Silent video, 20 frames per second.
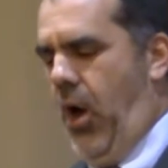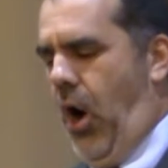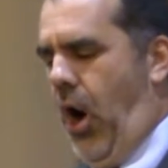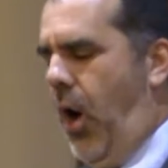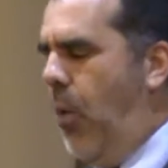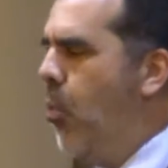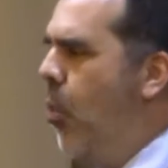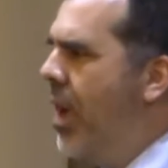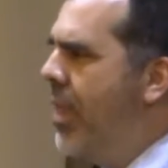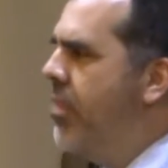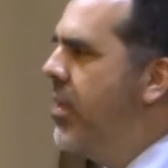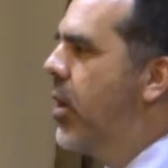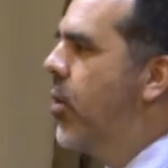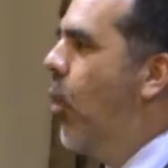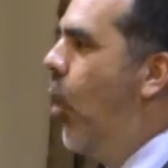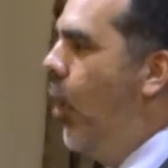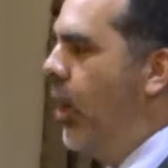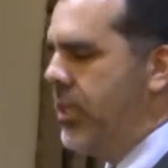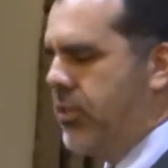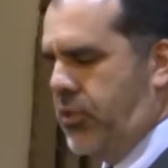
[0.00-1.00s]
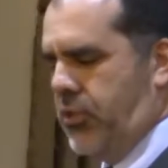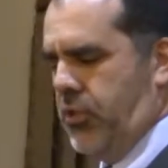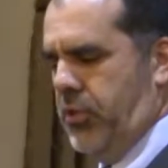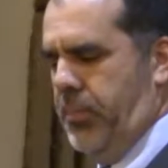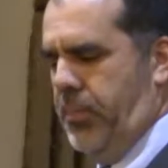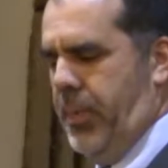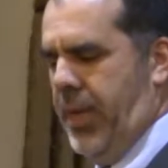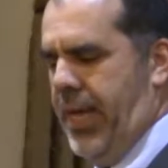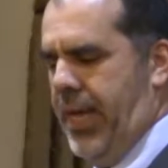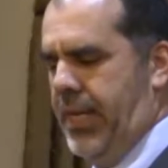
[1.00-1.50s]
Uh, when their
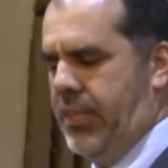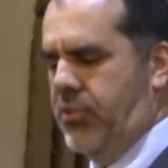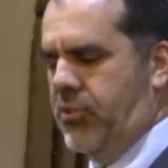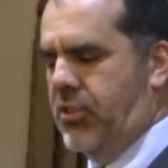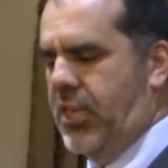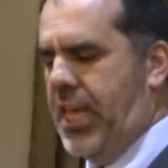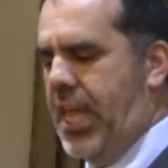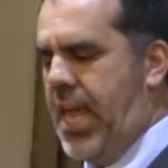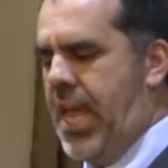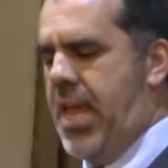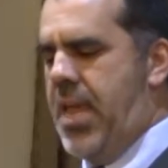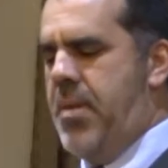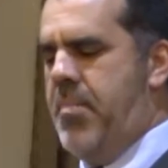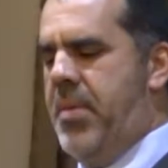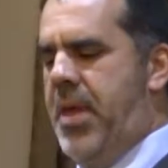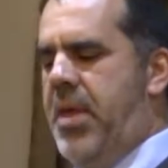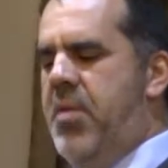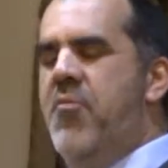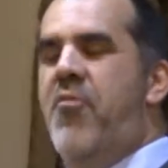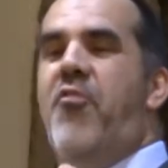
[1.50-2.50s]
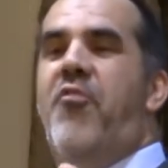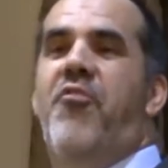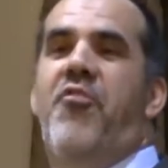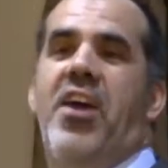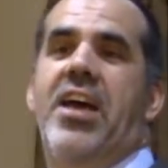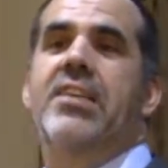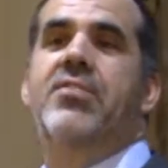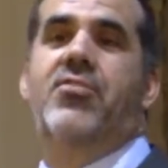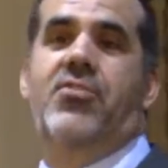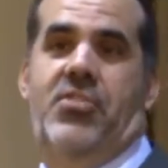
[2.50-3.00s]
oyster beds came
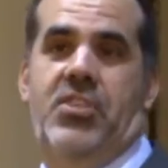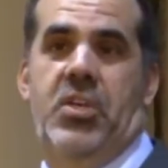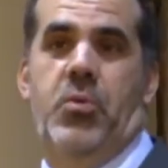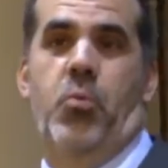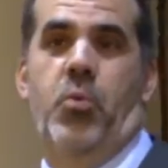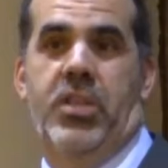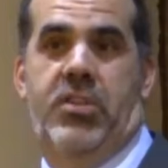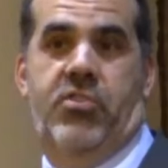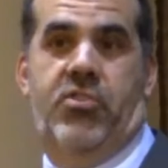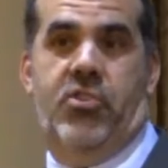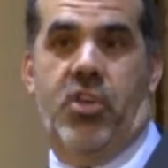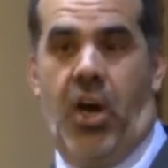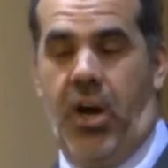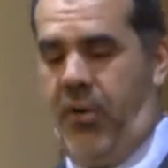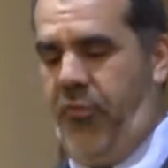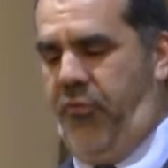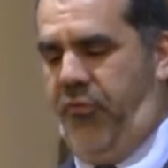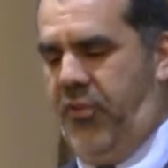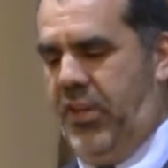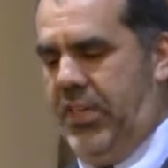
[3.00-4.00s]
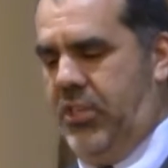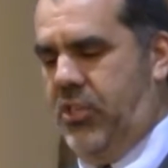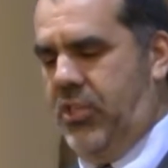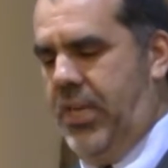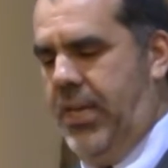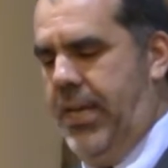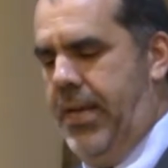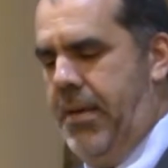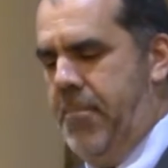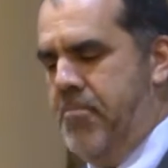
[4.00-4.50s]
infested with
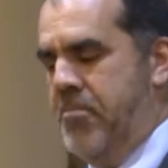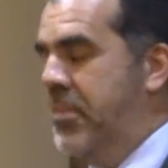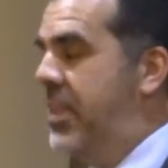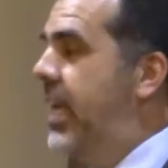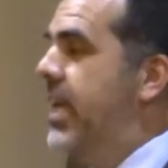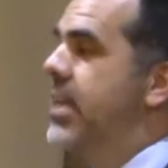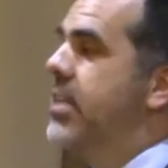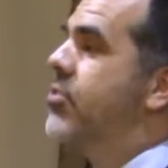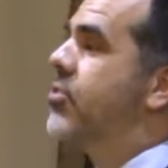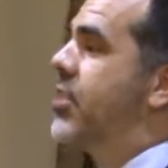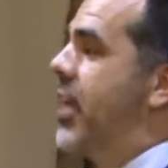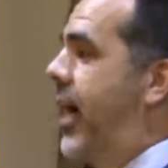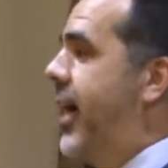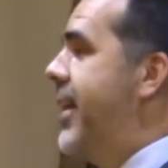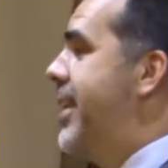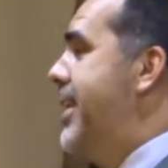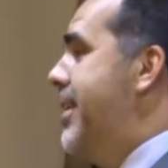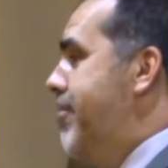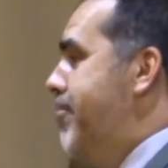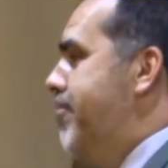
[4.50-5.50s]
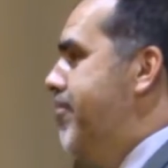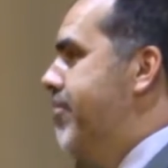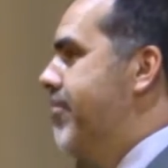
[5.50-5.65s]
starfish, they decided,